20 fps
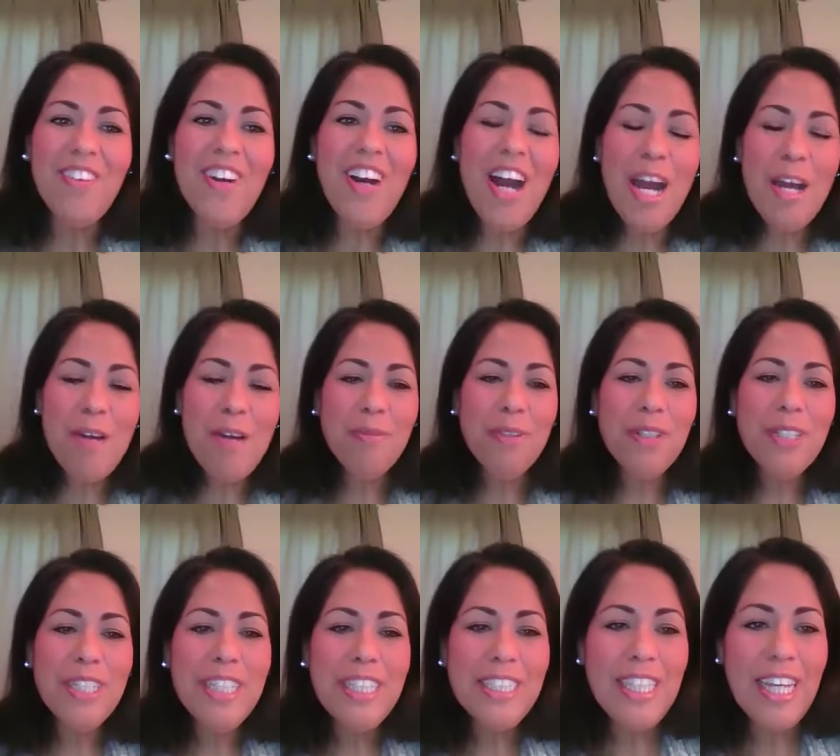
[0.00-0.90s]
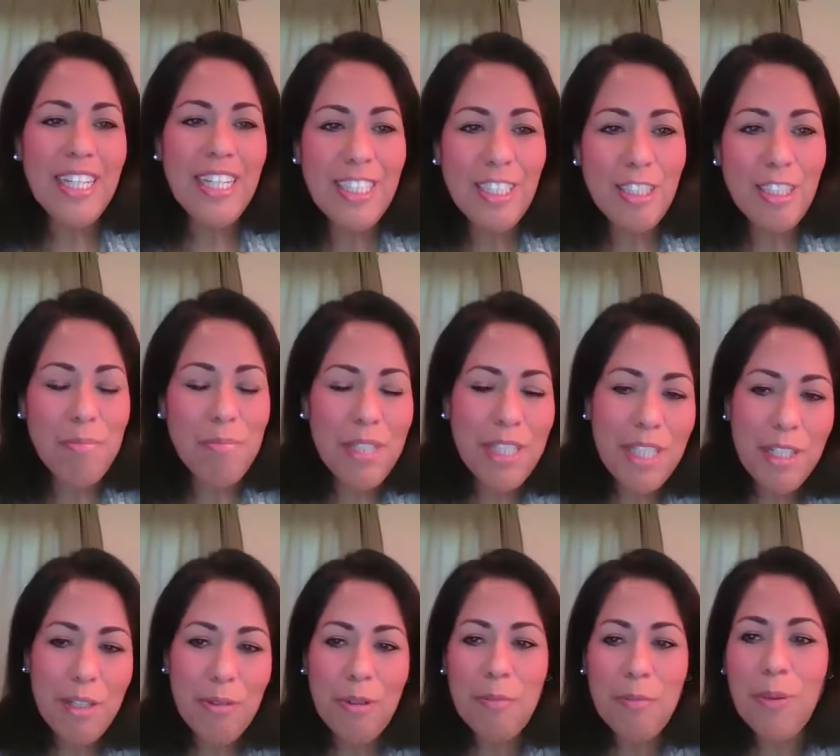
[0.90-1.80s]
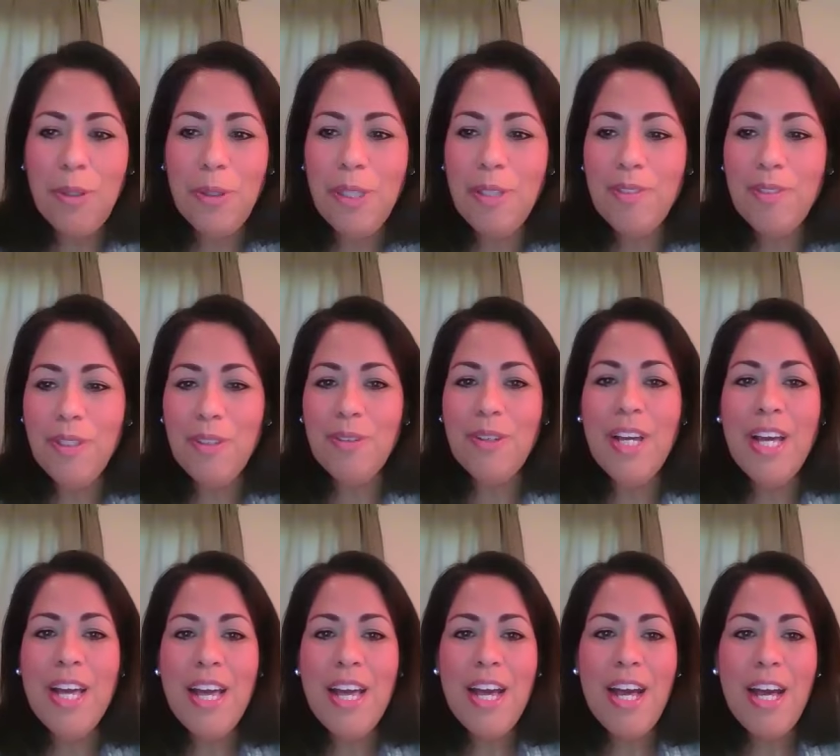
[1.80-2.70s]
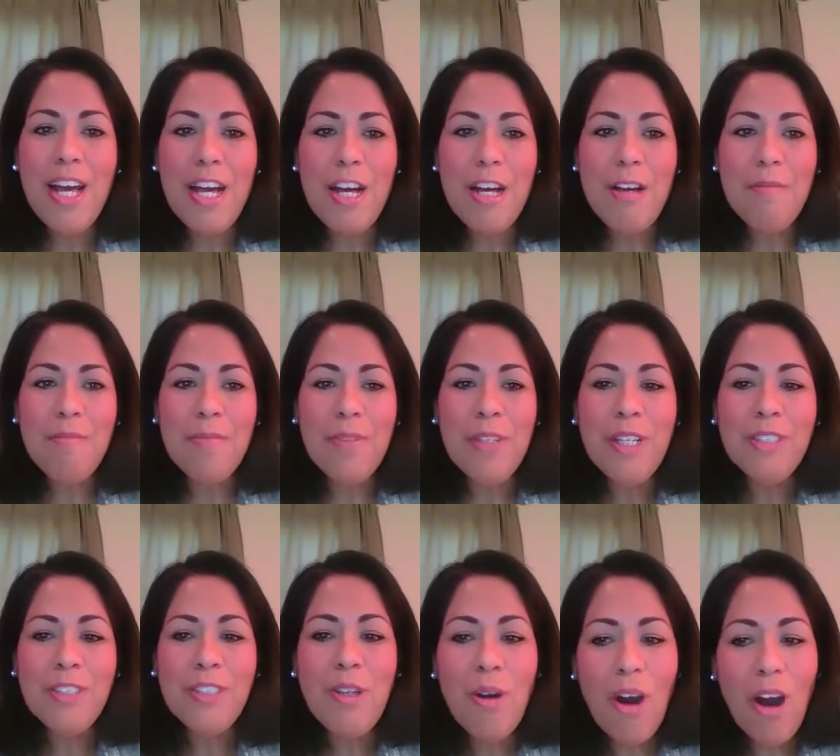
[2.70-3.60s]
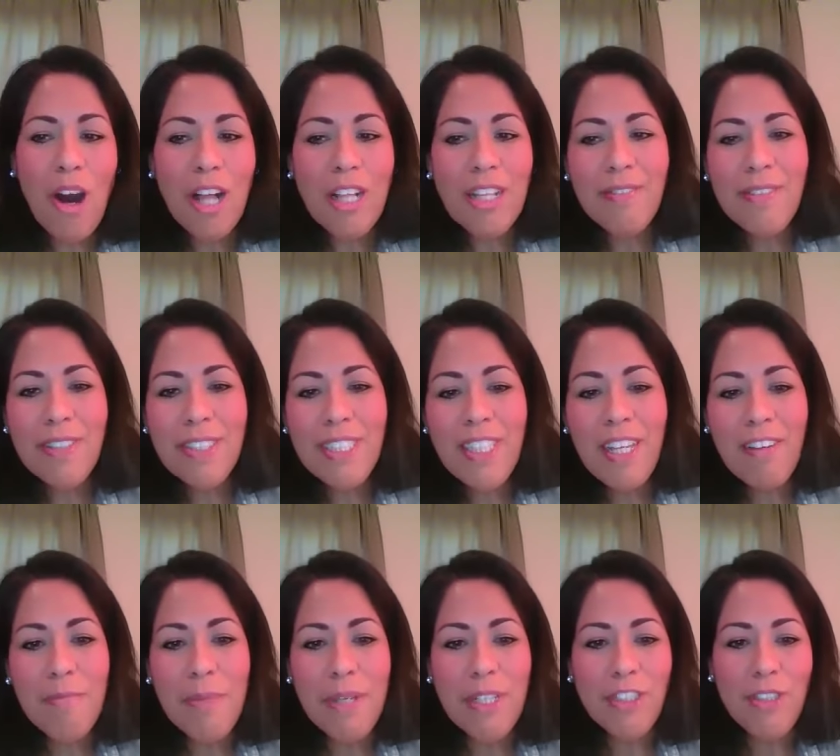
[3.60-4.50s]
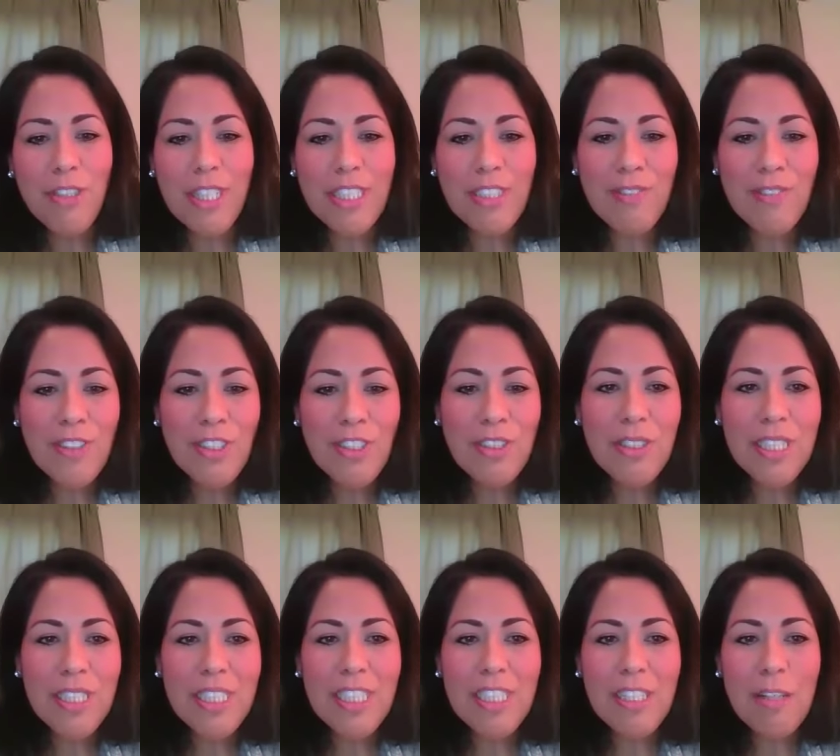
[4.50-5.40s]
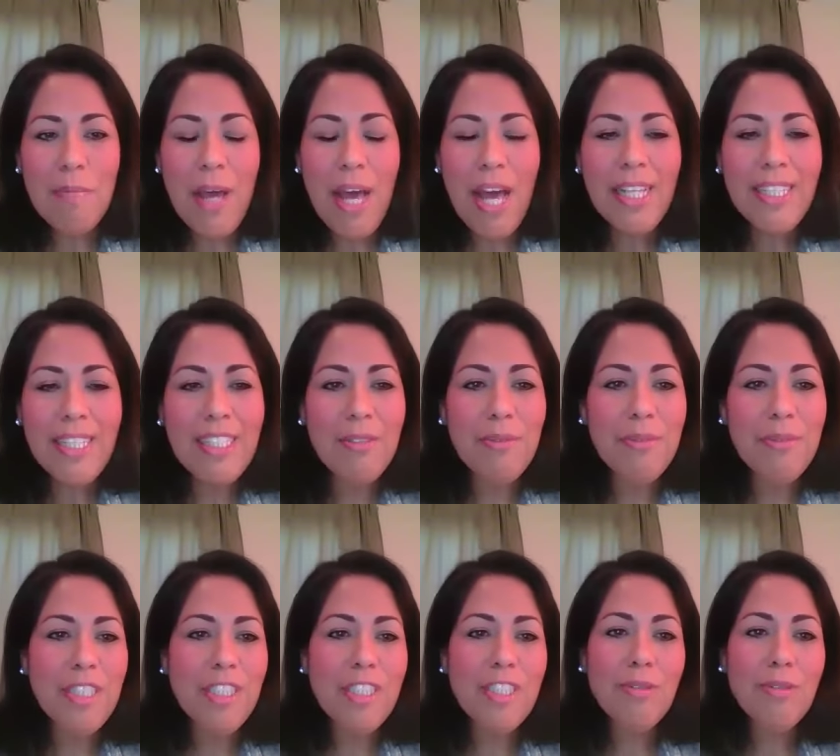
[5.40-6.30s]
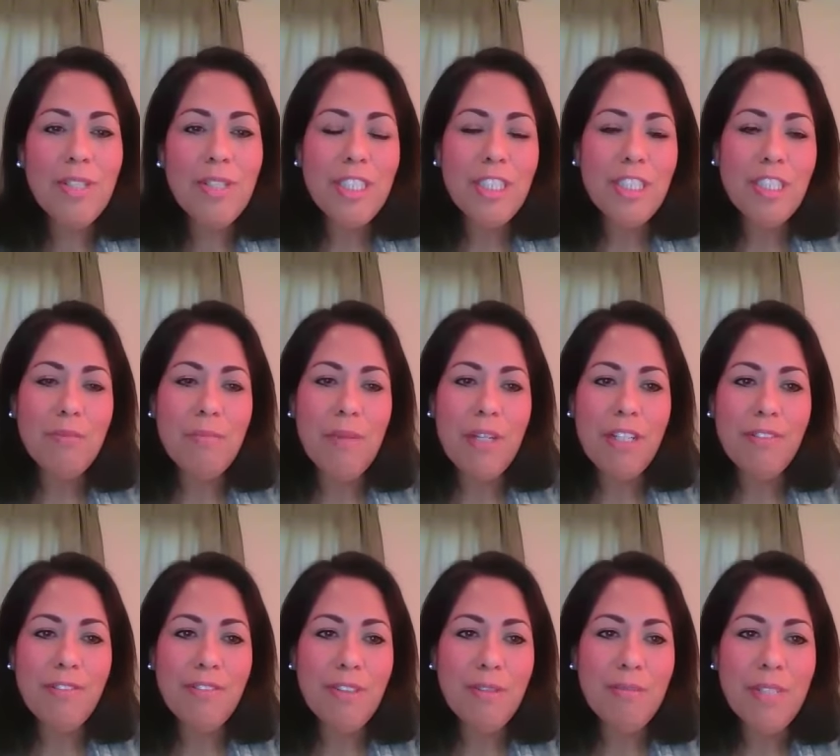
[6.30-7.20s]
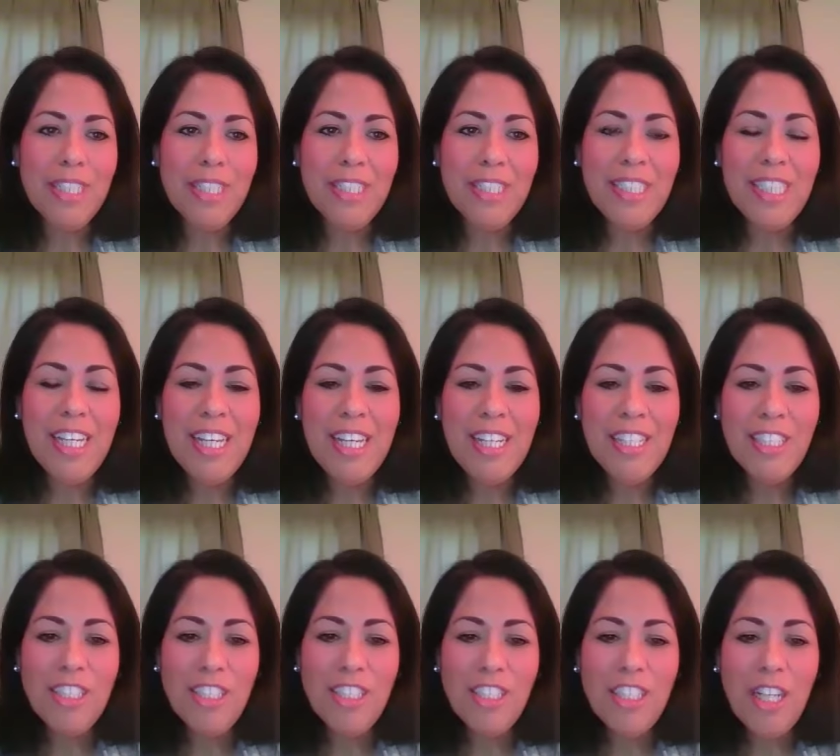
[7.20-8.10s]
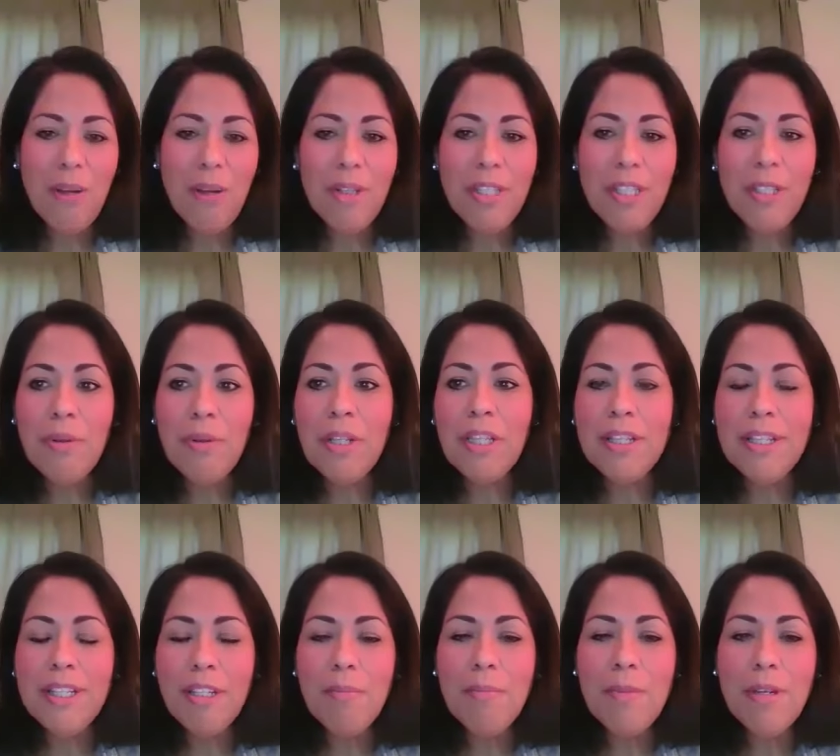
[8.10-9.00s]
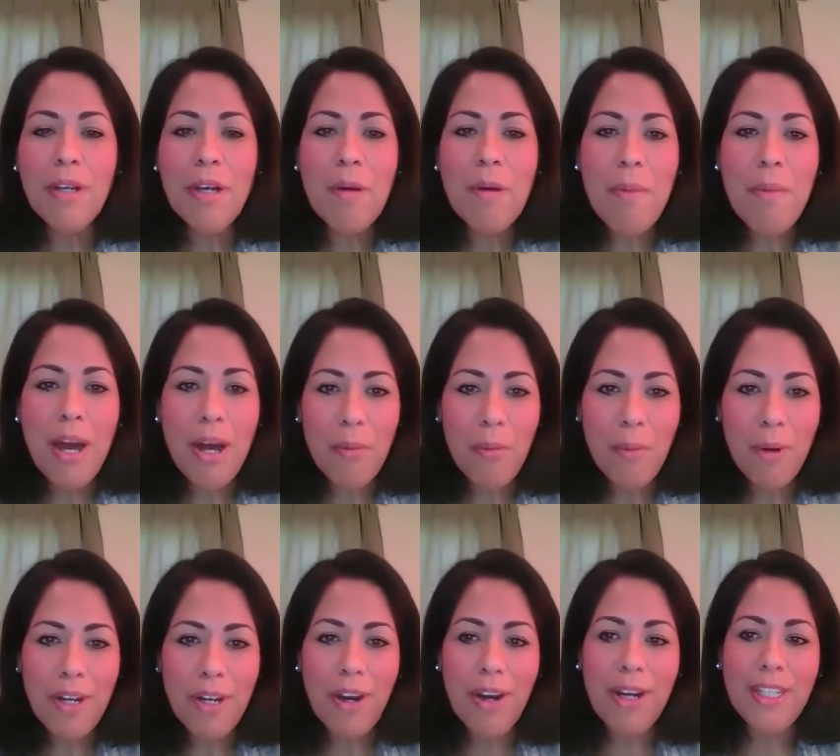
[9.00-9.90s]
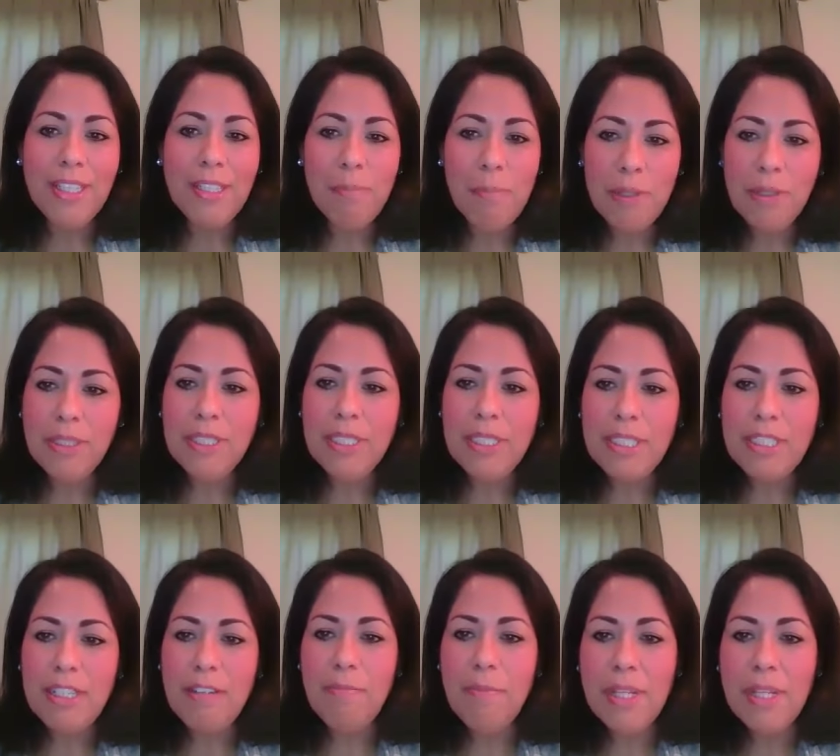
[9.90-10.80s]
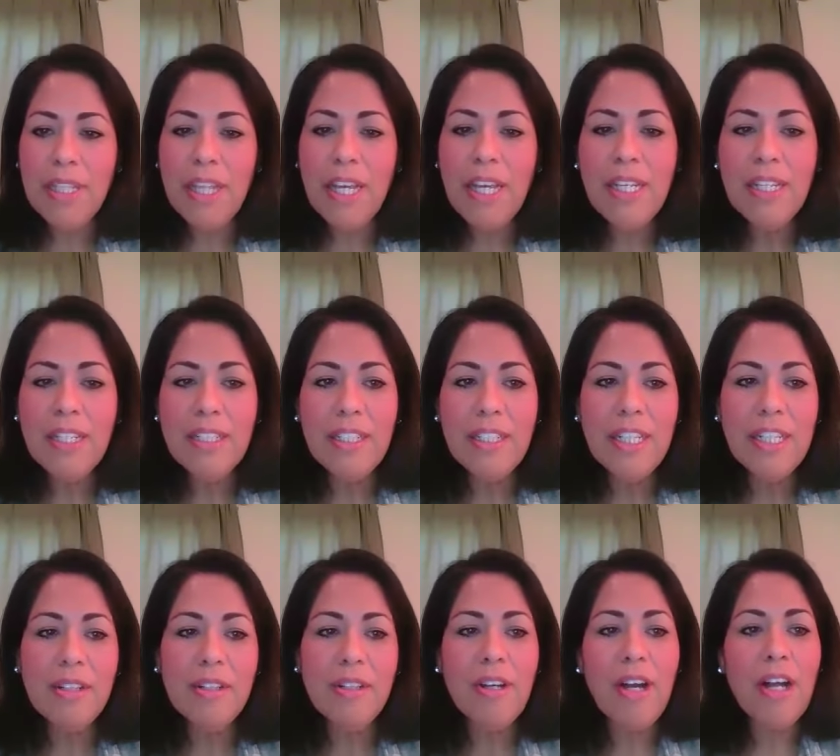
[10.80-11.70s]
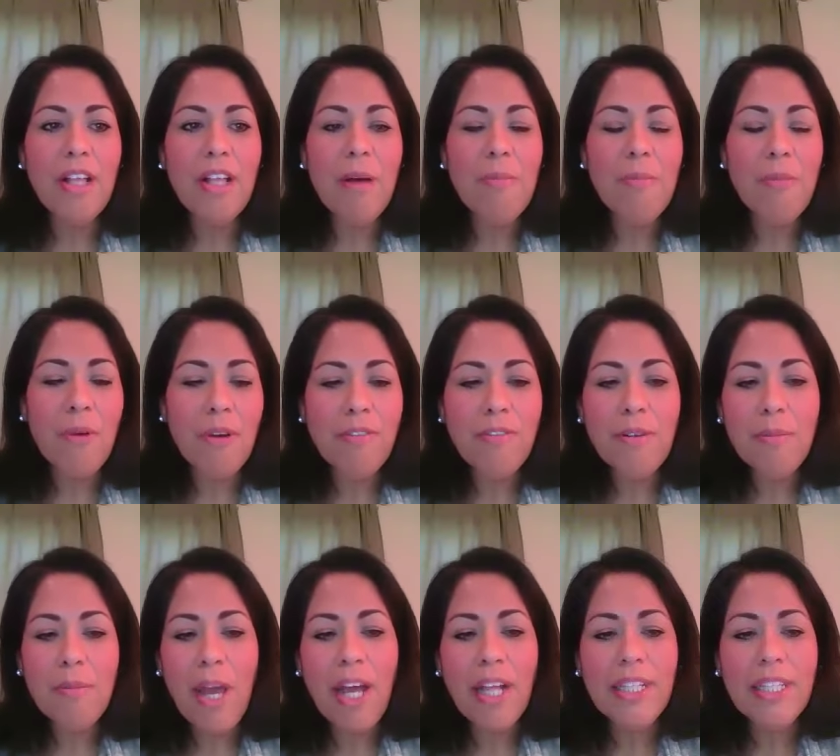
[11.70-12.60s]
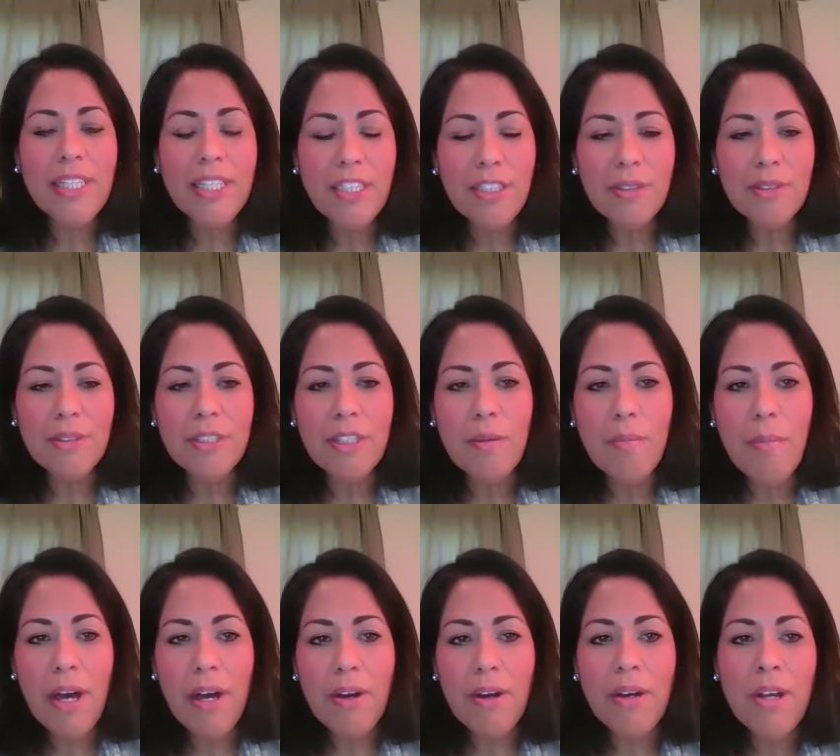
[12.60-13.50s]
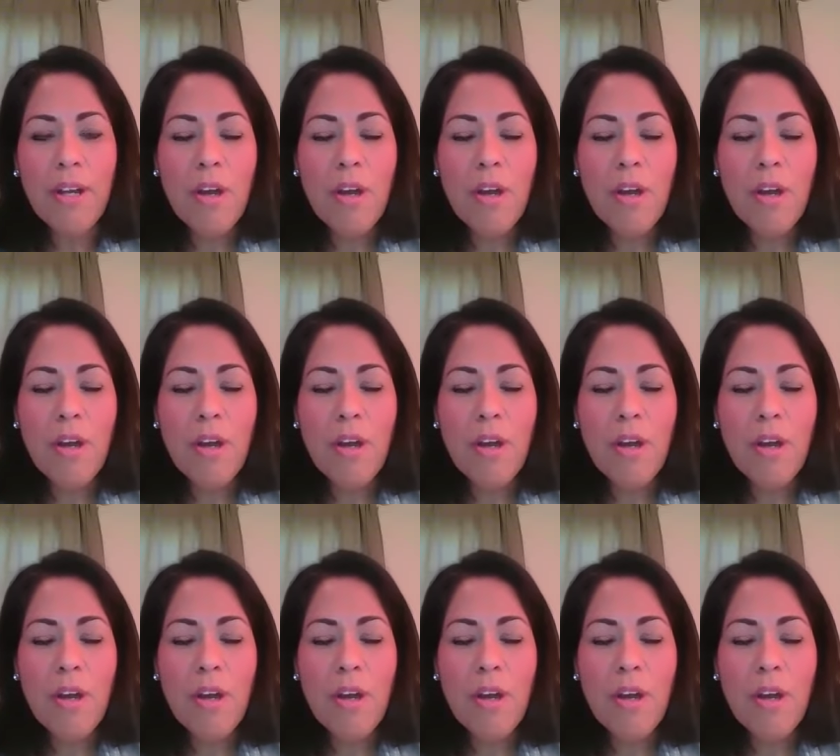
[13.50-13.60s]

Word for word: Well, I'm really excited to be here with both of you. Um, so all of us have been transfer students in the past, and we just wanted to spend a few minutes to share with you a little bit about what our experiences have been like and hear a lot more from Alan and Julie about